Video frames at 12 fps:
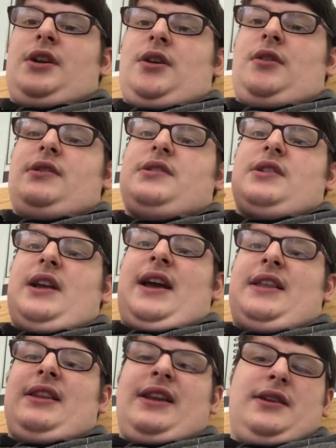know,
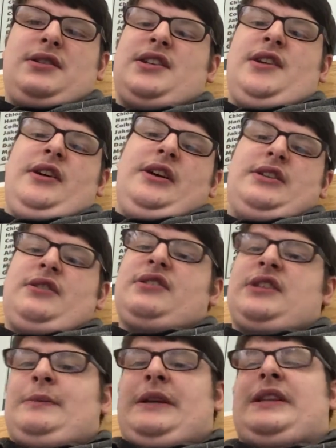the Lego series or
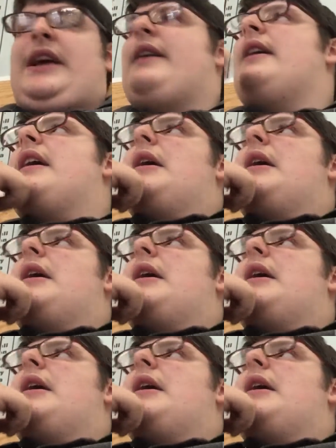something like that.